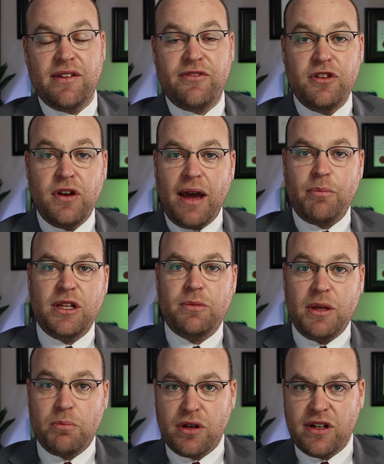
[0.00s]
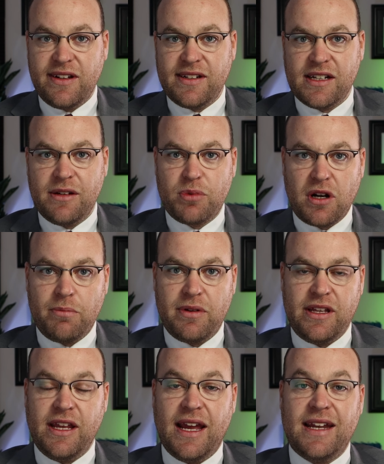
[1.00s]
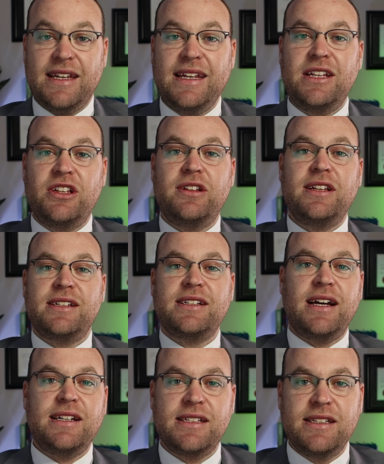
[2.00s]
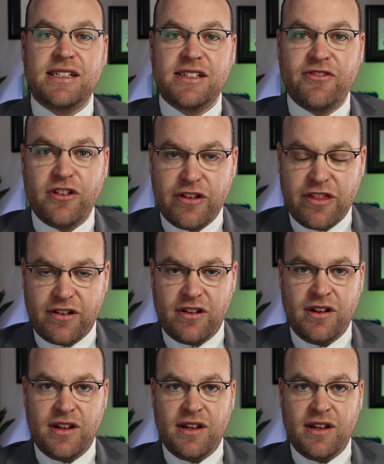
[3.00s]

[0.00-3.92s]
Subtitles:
If you happen to be purchasing a property and need to discuss this further,